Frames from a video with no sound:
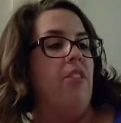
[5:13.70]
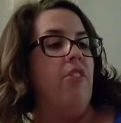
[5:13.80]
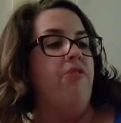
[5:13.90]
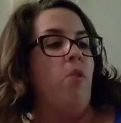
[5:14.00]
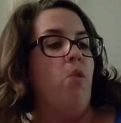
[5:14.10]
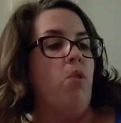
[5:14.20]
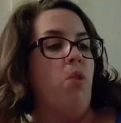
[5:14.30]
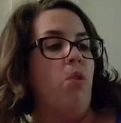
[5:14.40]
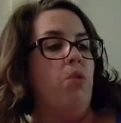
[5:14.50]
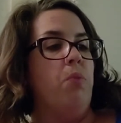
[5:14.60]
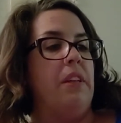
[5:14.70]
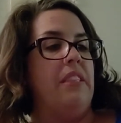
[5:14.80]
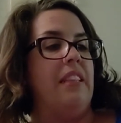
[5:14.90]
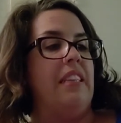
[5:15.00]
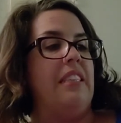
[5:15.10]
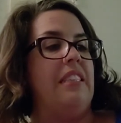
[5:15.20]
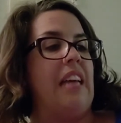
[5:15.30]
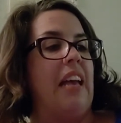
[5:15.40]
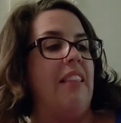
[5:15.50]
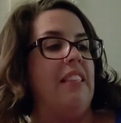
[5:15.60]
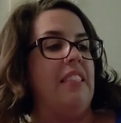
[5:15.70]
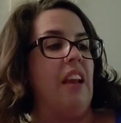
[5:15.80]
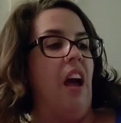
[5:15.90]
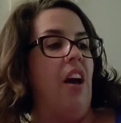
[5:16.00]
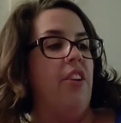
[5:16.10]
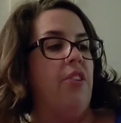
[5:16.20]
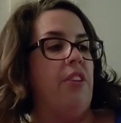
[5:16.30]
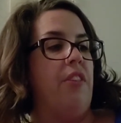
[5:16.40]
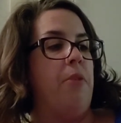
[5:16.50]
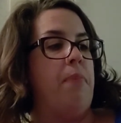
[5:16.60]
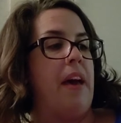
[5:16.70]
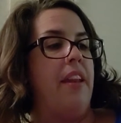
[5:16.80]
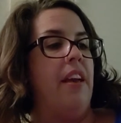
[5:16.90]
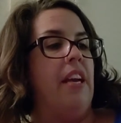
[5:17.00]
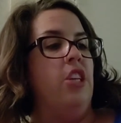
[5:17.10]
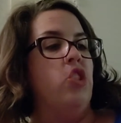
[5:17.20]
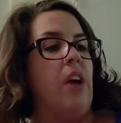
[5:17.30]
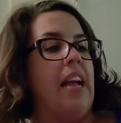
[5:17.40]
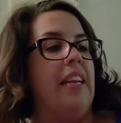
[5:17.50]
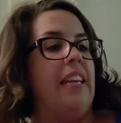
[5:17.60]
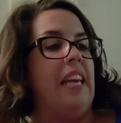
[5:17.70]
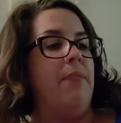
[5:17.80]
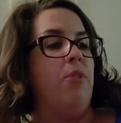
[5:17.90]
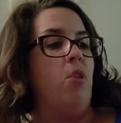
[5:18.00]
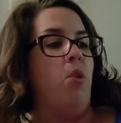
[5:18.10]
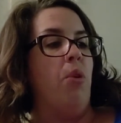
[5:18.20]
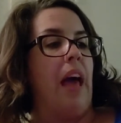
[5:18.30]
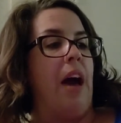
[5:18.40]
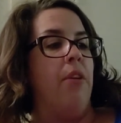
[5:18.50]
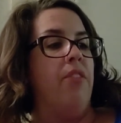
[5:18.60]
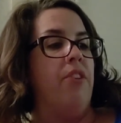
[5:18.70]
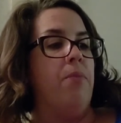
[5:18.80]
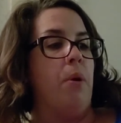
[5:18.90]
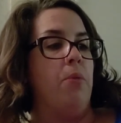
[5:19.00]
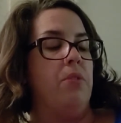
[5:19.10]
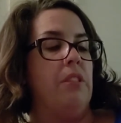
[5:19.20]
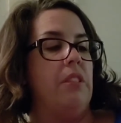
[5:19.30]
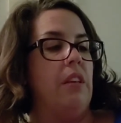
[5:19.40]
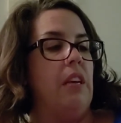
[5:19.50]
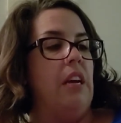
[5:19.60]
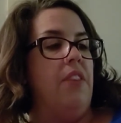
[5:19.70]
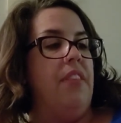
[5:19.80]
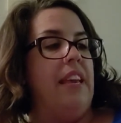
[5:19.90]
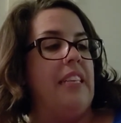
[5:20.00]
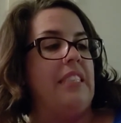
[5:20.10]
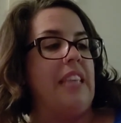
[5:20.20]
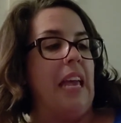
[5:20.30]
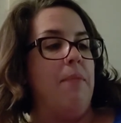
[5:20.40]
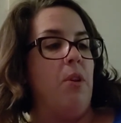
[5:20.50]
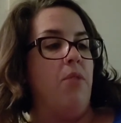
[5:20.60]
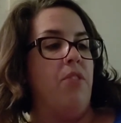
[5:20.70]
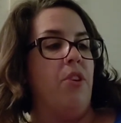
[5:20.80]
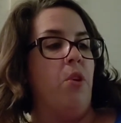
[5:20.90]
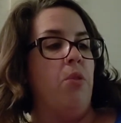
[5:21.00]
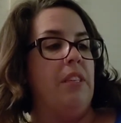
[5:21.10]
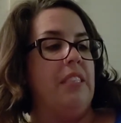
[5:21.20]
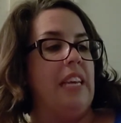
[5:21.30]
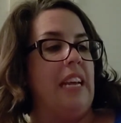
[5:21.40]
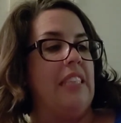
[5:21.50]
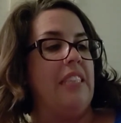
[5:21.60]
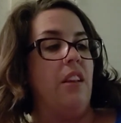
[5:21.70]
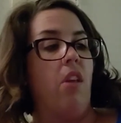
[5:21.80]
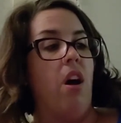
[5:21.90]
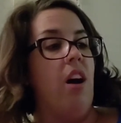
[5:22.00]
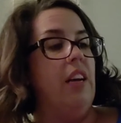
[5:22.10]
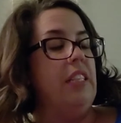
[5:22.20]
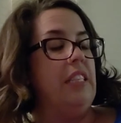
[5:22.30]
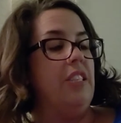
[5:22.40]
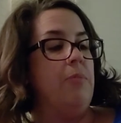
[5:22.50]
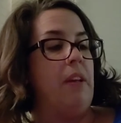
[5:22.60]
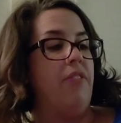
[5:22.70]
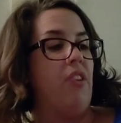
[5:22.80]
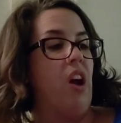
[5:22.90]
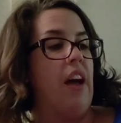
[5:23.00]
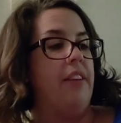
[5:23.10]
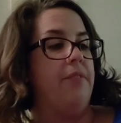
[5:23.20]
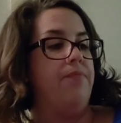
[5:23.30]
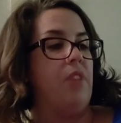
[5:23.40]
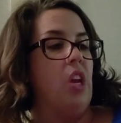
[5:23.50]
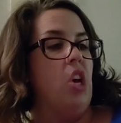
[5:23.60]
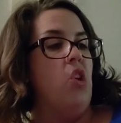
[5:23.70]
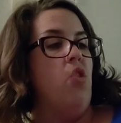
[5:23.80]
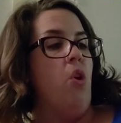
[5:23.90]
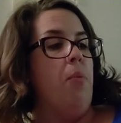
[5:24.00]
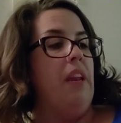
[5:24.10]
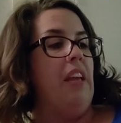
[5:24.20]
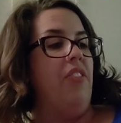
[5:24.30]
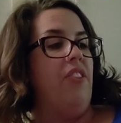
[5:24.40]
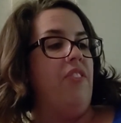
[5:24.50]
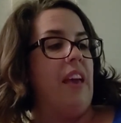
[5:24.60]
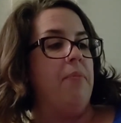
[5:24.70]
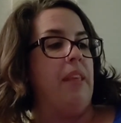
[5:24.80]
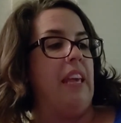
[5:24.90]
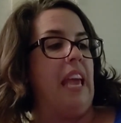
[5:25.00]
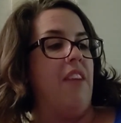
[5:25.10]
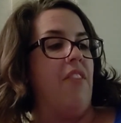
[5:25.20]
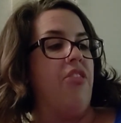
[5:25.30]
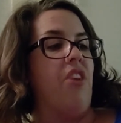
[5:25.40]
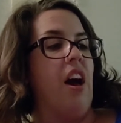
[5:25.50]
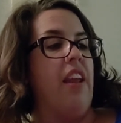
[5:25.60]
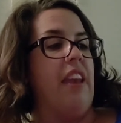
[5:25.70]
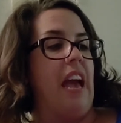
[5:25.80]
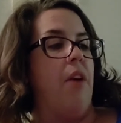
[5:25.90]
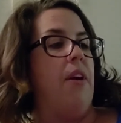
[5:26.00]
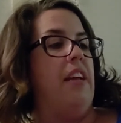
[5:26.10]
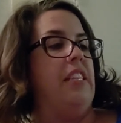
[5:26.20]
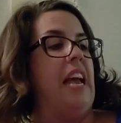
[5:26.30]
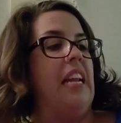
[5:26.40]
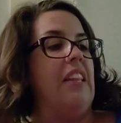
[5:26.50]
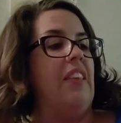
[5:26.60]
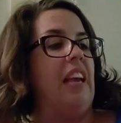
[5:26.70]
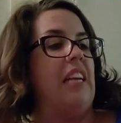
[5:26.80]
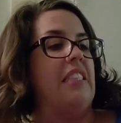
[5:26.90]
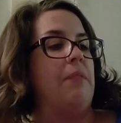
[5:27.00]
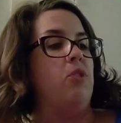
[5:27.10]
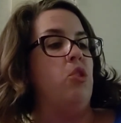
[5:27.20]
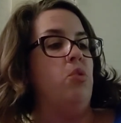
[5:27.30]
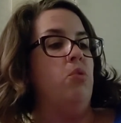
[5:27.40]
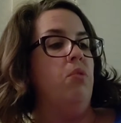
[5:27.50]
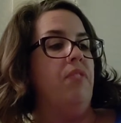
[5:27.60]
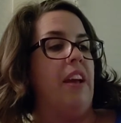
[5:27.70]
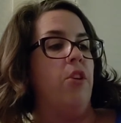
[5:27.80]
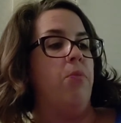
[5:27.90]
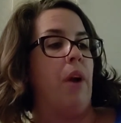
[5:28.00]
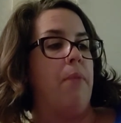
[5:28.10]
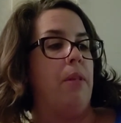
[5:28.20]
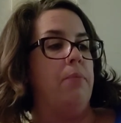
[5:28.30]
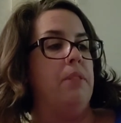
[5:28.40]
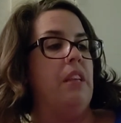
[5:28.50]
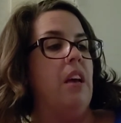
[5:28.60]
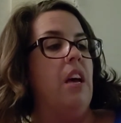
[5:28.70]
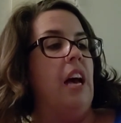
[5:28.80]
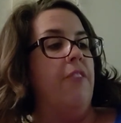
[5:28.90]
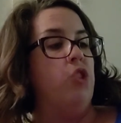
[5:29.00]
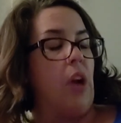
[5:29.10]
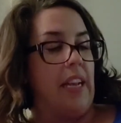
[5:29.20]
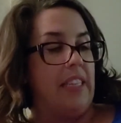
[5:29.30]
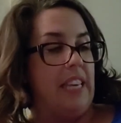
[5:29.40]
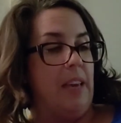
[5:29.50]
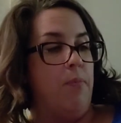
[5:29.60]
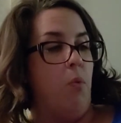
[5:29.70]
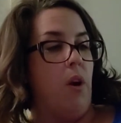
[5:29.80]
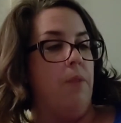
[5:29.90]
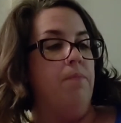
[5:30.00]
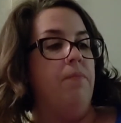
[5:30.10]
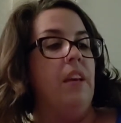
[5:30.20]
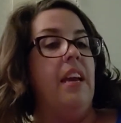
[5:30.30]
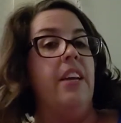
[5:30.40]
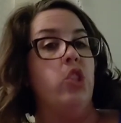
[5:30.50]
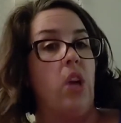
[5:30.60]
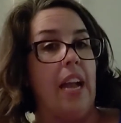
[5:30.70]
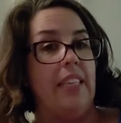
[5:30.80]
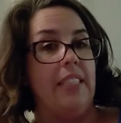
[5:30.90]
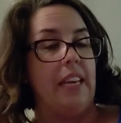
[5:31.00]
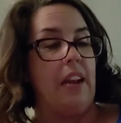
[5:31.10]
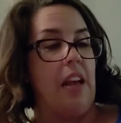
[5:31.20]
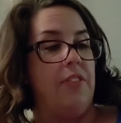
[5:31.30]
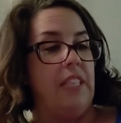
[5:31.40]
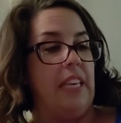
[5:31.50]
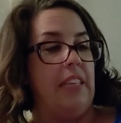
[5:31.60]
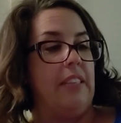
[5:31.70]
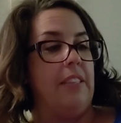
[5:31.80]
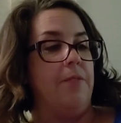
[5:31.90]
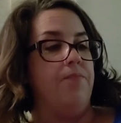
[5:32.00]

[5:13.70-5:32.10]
The four old ones lay silent and huddled in their bed, trying to keep the cold out of their bones. The excitement over the golden tickets had long since been forgotten. Nobody in the family gave a thought now to anything except two vital problems of trying to keep warm and trying to get enough to eat.